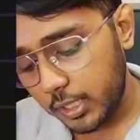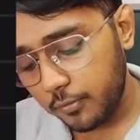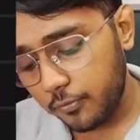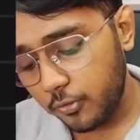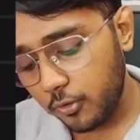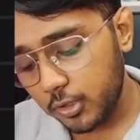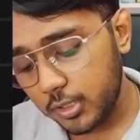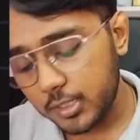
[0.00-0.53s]

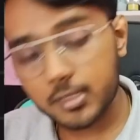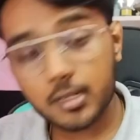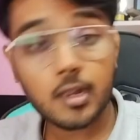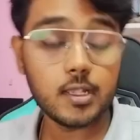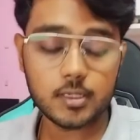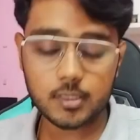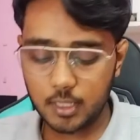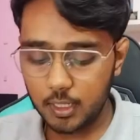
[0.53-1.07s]
4 is
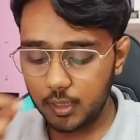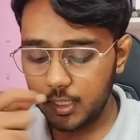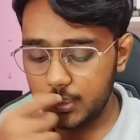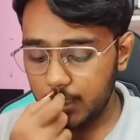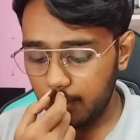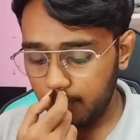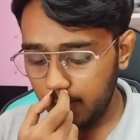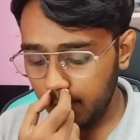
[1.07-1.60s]
less than the
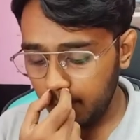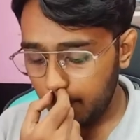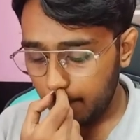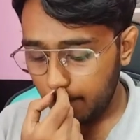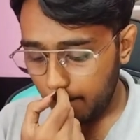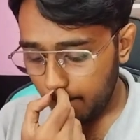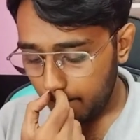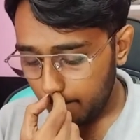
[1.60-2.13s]
7.
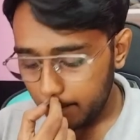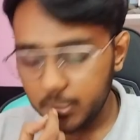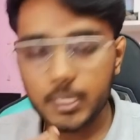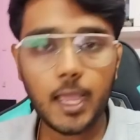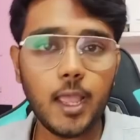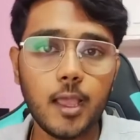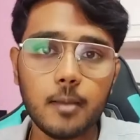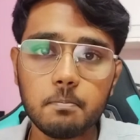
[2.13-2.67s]

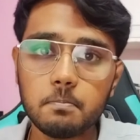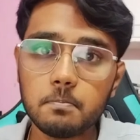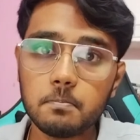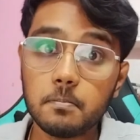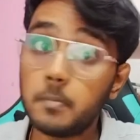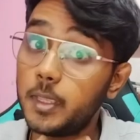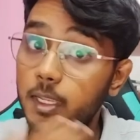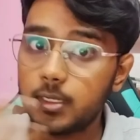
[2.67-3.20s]
Yeah,
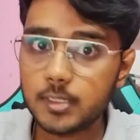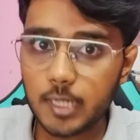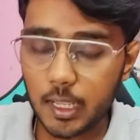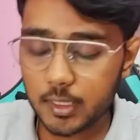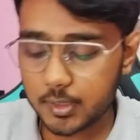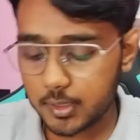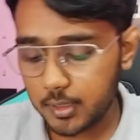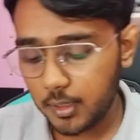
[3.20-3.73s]
it does.